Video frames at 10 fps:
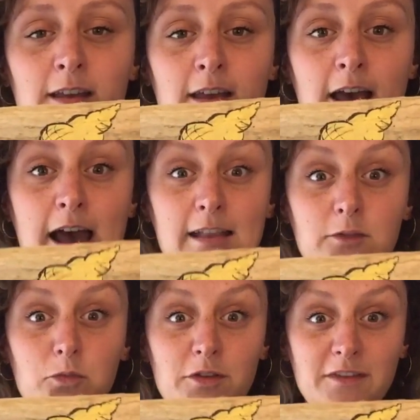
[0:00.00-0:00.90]

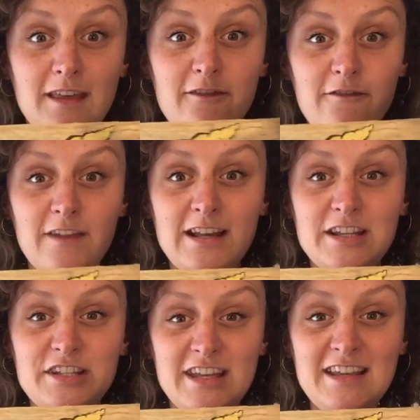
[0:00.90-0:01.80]
And once they've
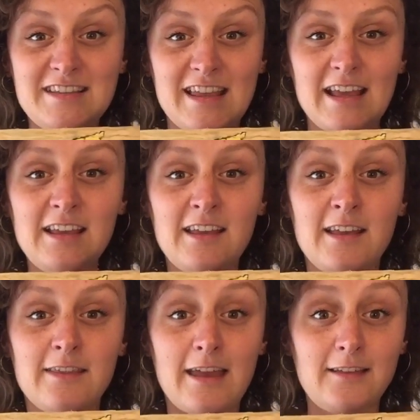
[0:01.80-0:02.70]
finished eating,
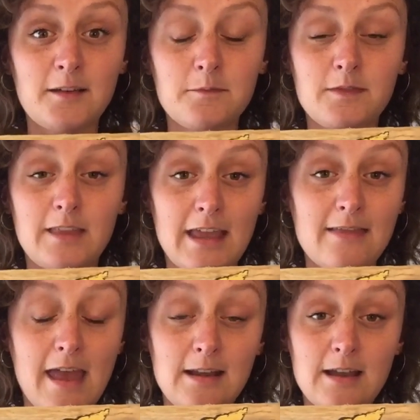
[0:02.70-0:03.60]
they
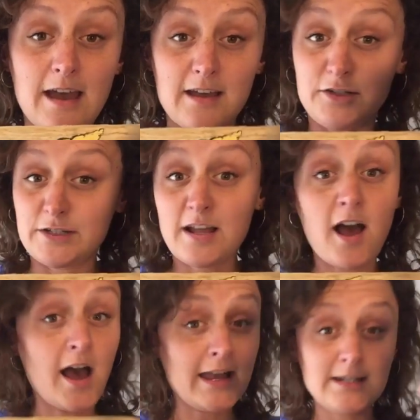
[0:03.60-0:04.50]
then just
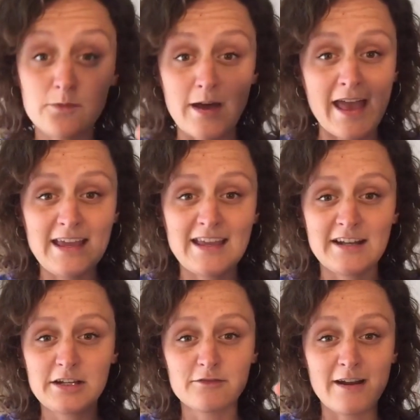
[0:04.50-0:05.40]
hide away in
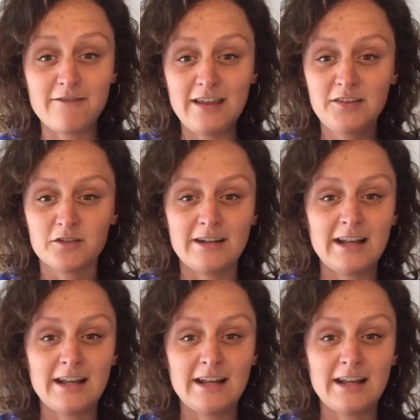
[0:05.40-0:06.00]
a crevice or in a